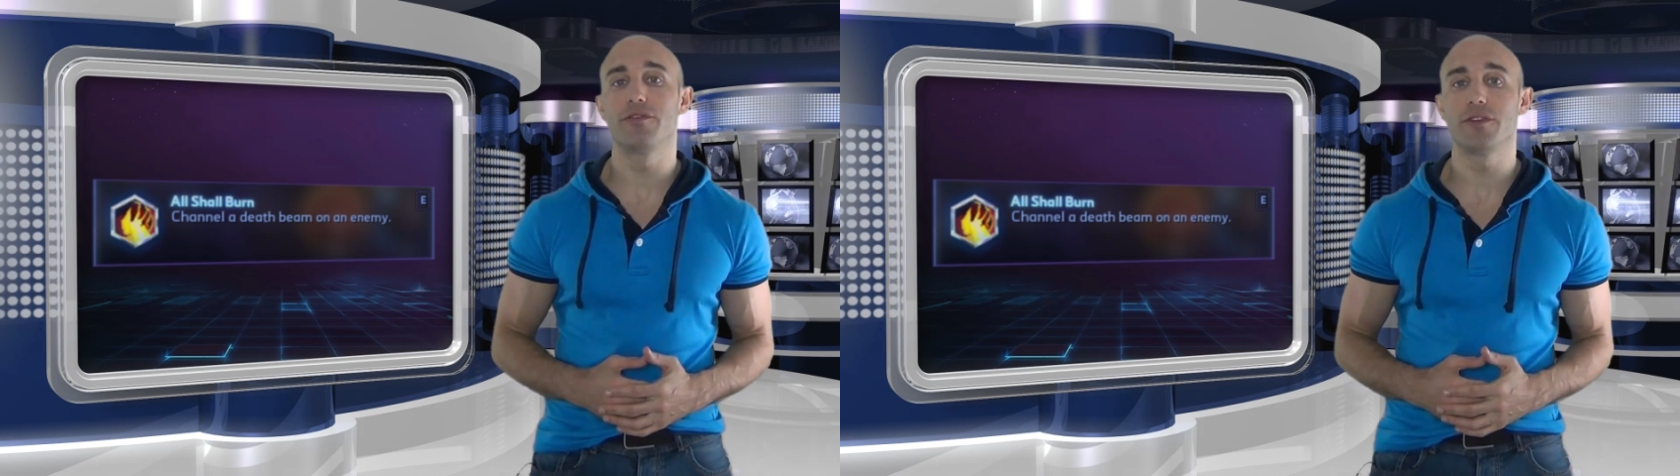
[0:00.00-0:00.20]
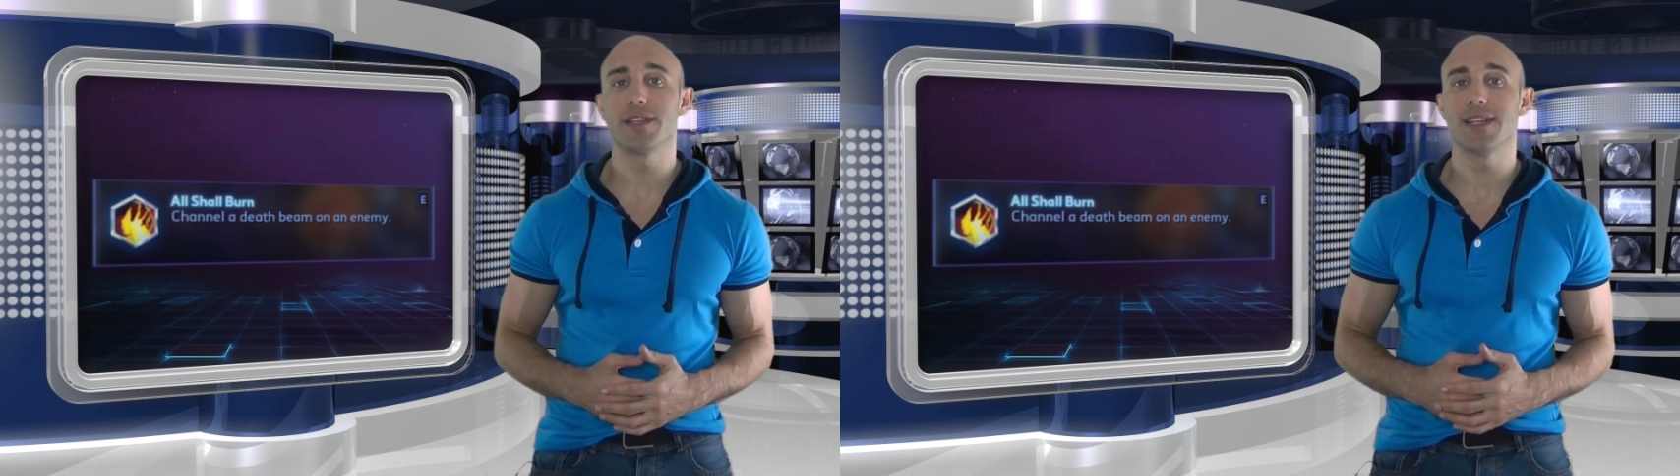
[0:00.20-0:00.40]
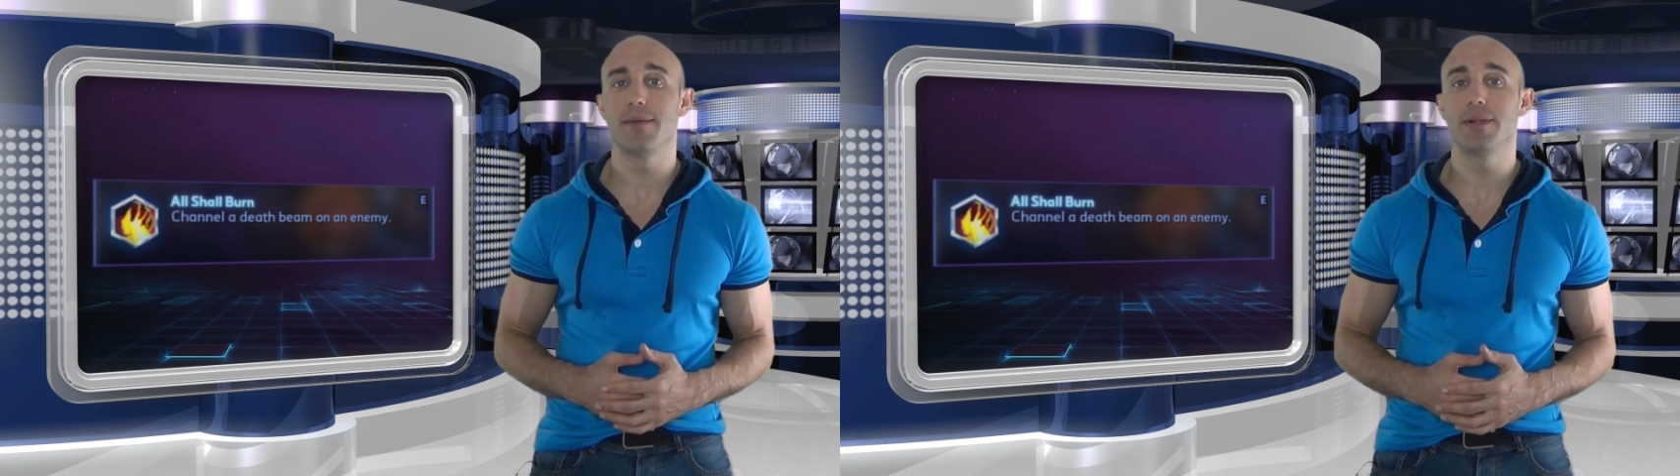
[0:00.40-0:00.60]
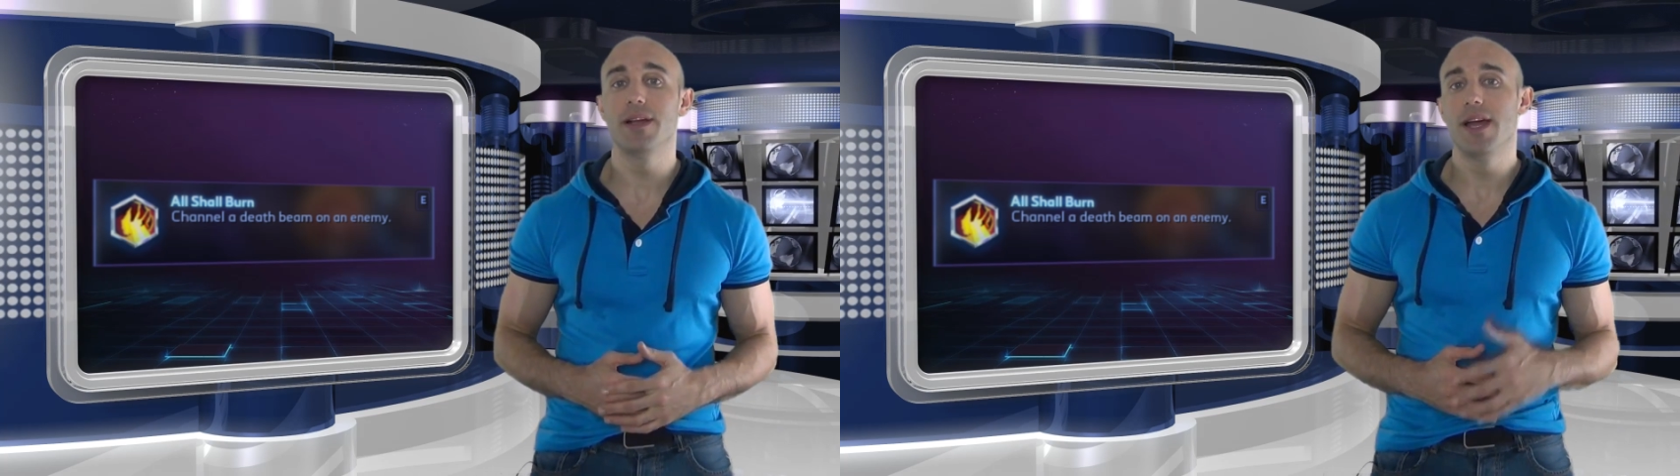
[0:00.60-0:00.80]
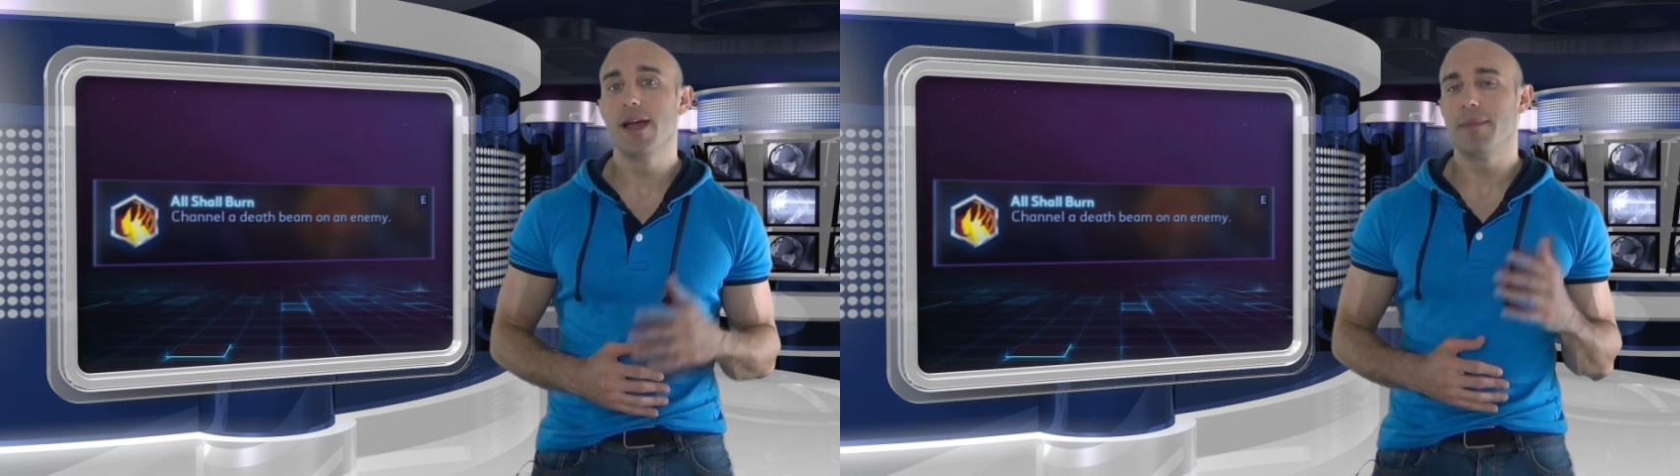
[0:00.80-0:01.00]
for
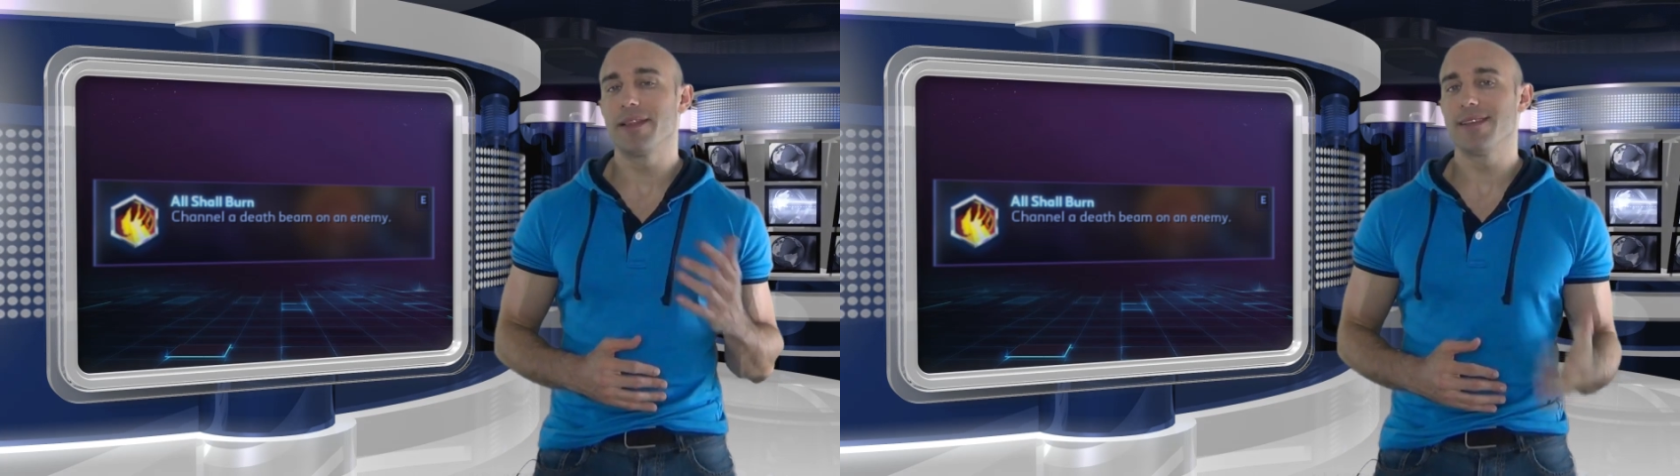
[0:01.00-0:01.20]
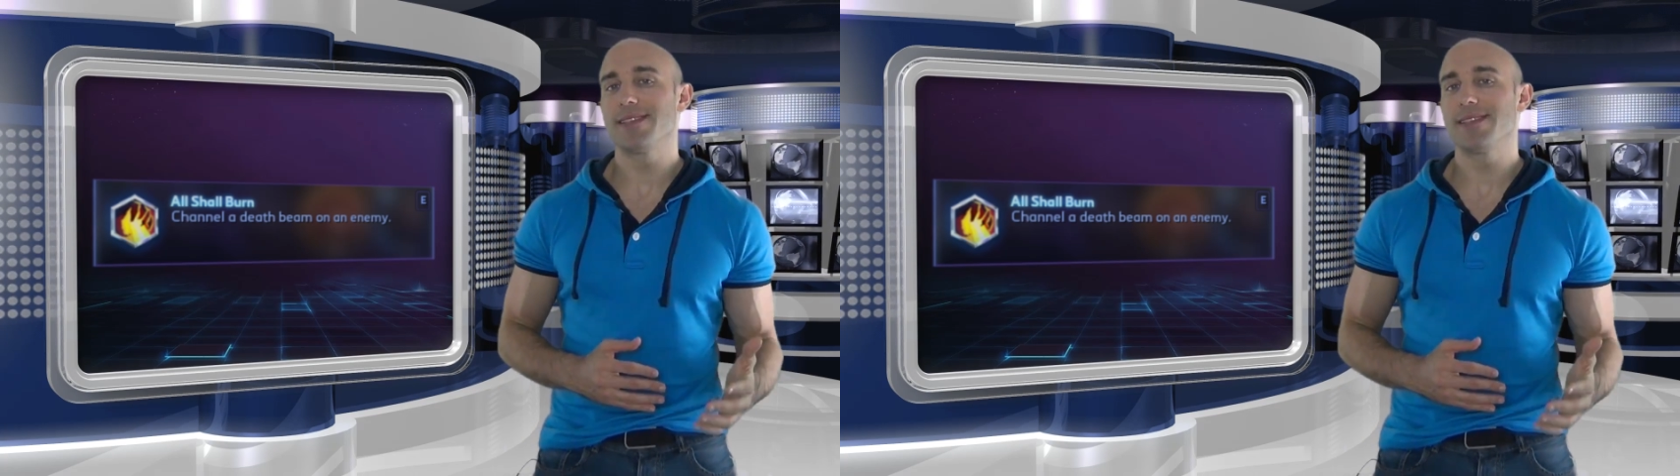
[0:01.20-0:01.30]
example, but at the